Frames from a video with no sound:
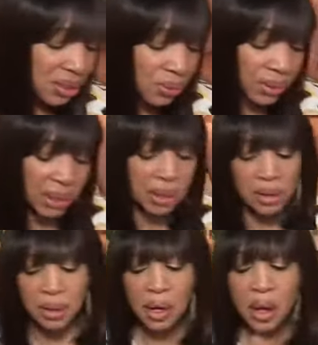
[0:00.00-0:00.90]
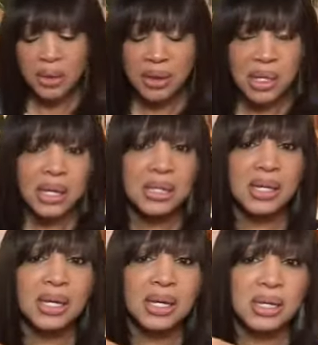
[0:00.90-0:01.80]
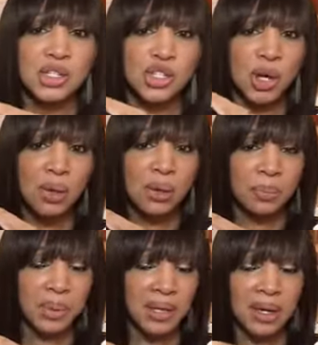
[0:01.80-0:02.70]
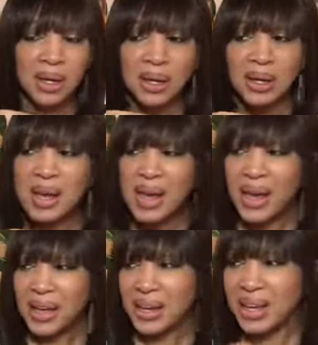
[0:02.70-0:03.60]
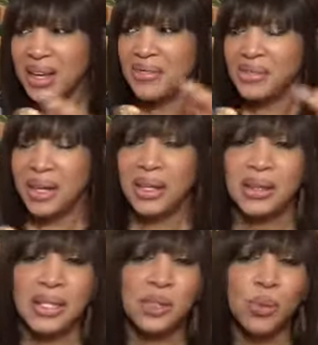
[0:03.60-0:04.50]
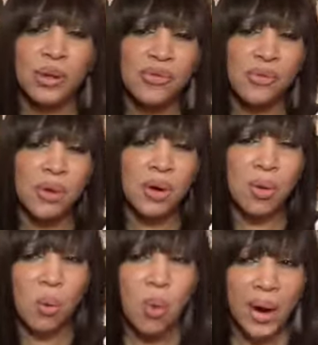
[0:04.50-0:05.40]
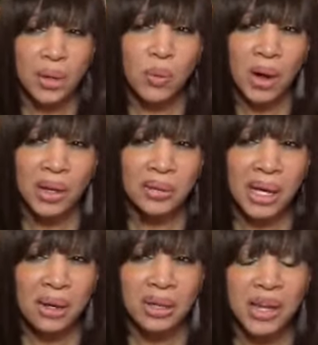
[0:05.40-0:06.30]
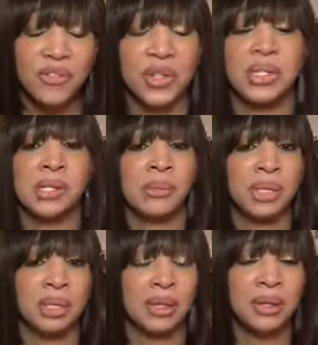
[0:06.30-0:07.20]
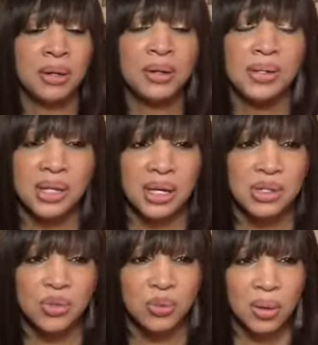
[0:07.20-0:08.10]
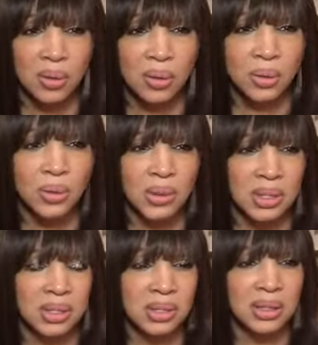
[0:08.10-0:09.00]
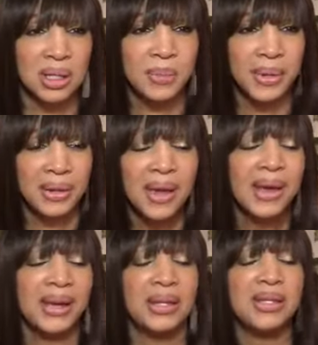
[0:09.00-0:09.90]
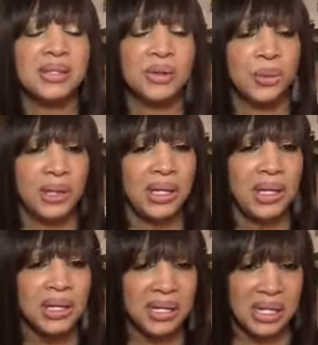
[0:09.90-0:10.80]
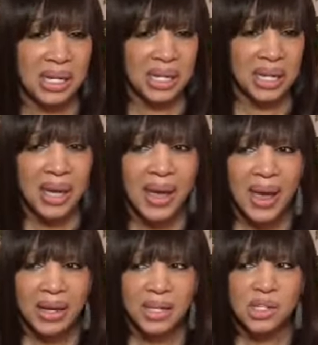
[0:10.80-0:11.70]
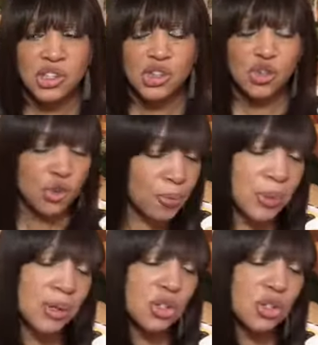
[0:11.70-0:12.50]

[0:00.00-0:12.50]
one here, this is Tocca Bianca, and I have liked this one for quite a while now, like for some years. It's rose, it's lemon, and it's green tea, and it's super